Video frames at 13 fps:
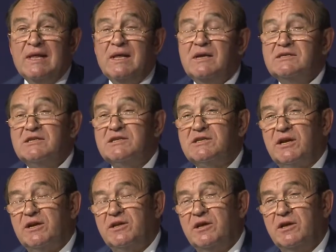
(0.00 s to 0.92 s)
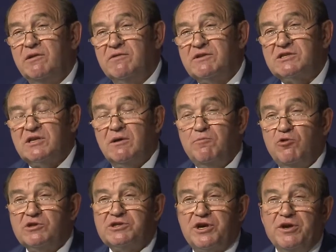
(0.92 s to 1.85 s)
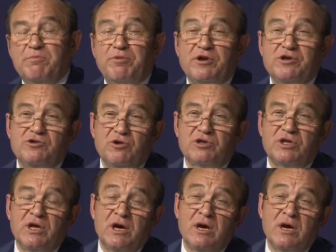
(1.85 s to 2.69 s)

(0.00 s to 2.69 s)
been running from